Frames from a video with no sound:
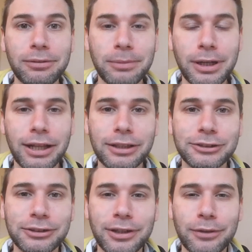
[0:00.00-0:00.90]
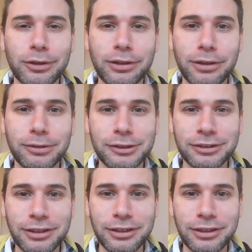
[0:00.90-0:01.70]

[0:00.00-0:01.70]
in my halogen oven, I was